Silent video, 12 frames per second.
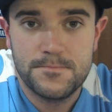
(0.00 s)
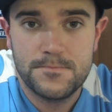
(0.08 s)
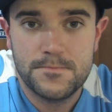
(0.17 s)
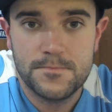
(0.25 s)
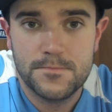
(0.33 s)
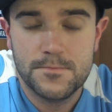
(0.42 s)

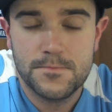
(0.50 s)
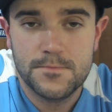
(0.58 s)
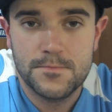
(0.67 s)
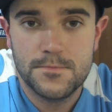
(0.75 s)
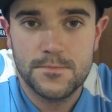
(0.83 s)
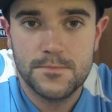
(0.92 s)

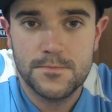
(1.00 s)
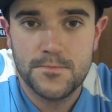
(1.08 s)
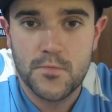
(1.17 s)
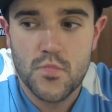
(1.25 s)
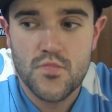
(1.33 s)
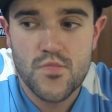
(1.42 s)

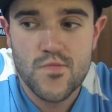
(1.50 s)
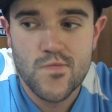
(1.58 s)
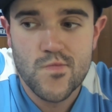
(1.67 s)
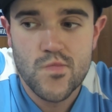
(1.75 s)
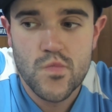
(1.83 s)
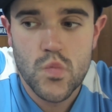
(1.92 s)

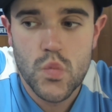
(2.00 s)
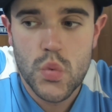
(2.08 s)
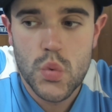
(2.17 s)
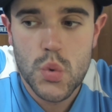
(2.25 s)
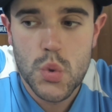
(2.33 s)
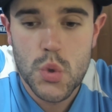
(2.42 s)

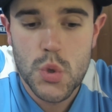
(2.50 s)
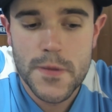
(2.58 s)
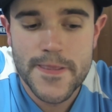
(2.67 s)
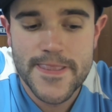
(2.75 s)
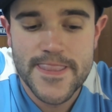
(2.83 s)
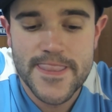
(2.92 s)

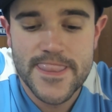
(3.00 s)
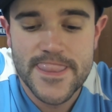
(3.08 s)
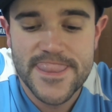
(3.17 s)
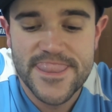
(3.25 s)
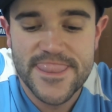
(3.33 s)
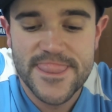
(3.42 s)

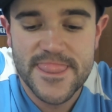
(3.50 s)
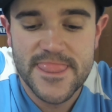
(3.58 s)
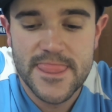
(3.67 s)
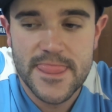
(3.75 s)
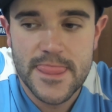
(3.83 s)
(no one is talking)